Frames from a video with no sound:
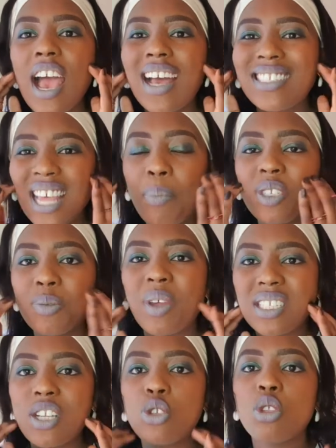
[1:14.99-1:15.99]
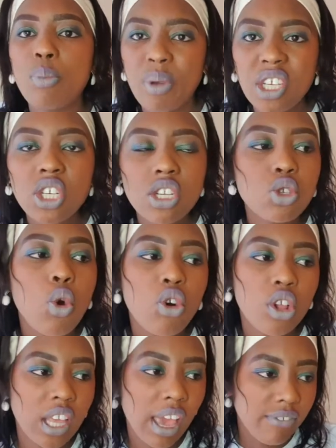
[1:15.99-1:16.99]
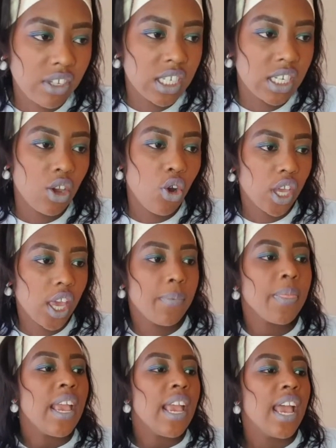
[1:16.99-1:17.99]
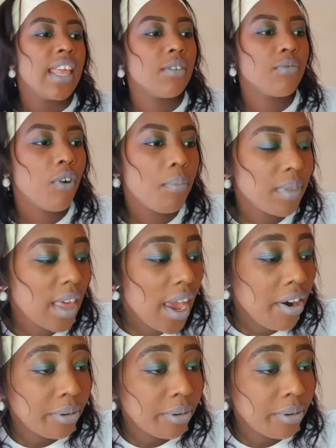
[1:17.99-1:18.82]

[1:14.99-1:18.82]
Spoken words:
adapt better to the patient's oral cavity. Okay, and then from there,